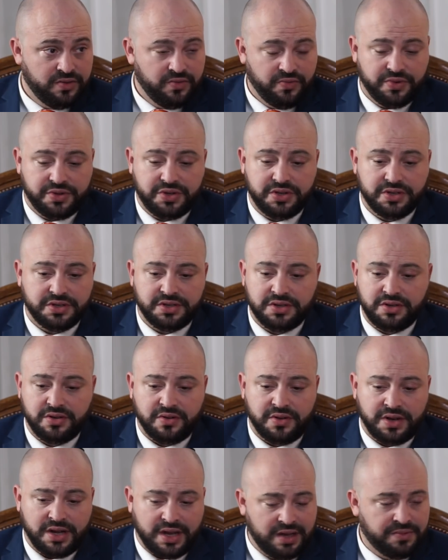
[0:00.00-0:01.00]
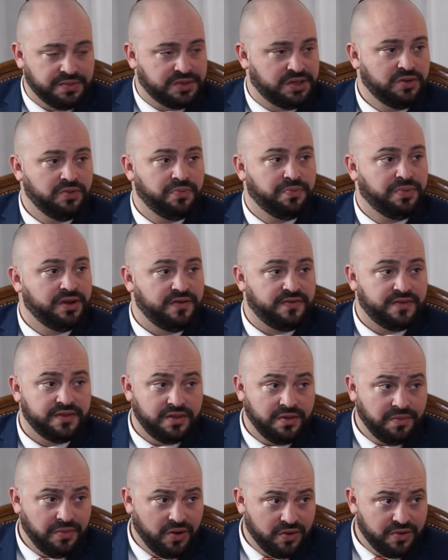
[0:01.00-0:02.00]
which is, an absolute belief in
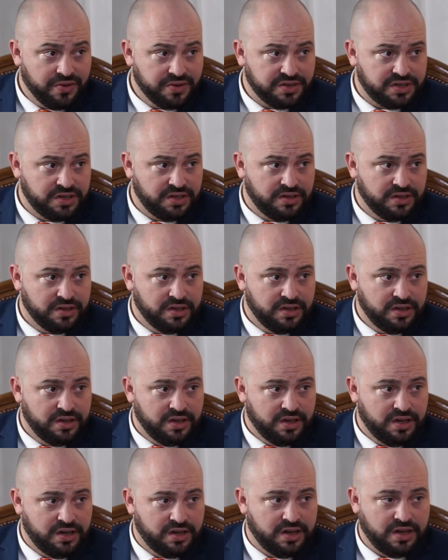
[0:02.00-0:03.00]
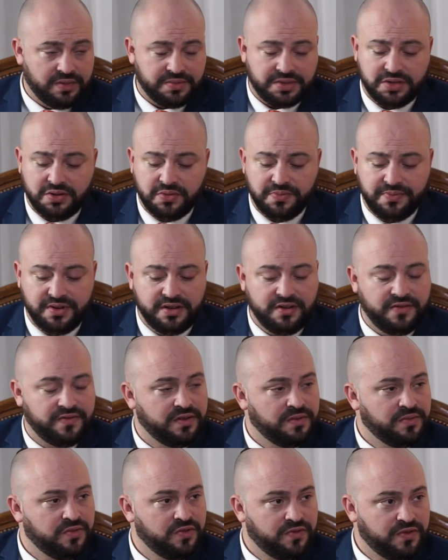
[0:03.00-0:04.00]
democracy and an absolute belief
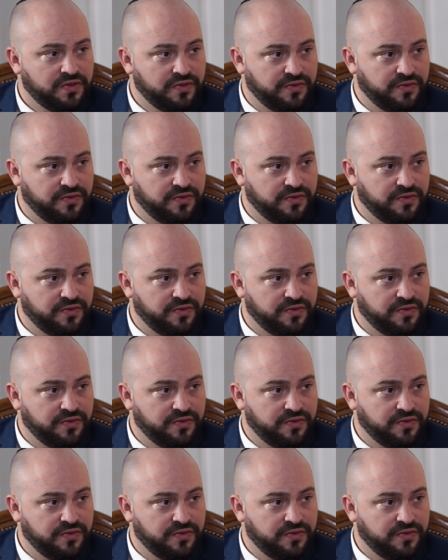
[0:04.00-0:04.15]
in moving